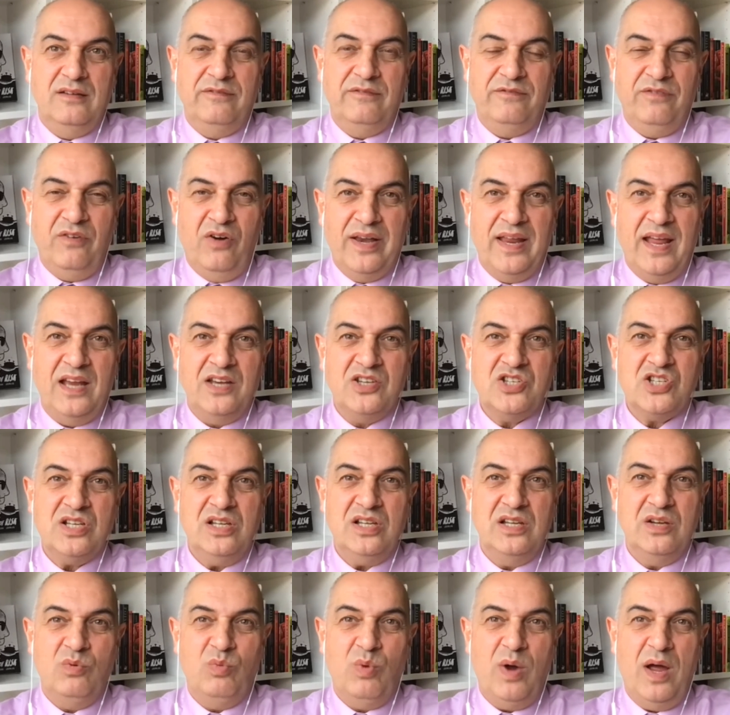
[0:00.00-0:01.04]

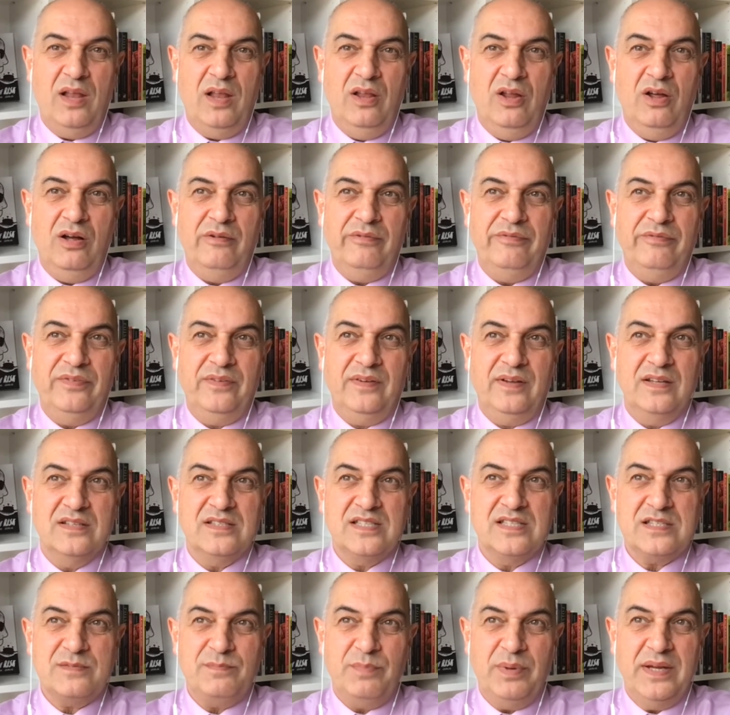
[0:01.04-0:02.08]
financially well off, can
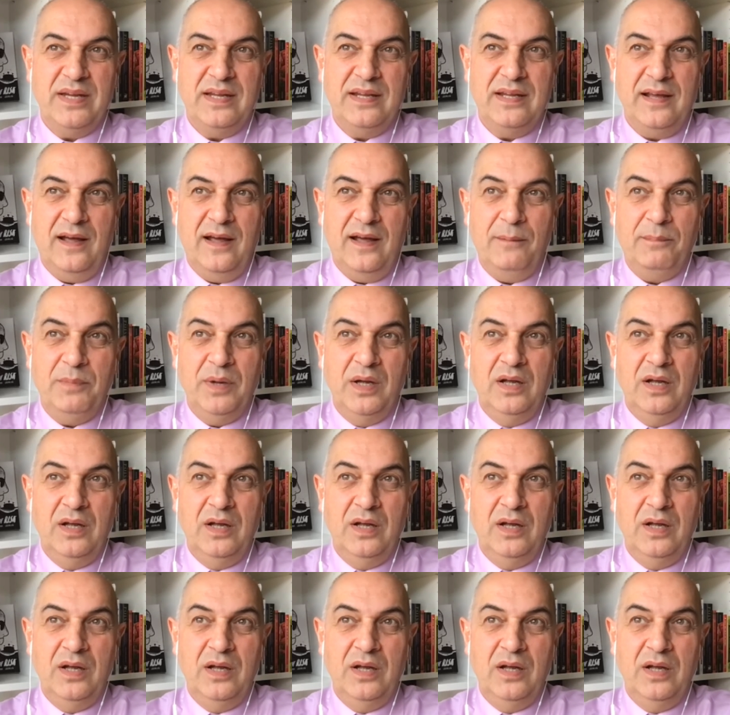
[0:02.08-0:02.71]
speak up,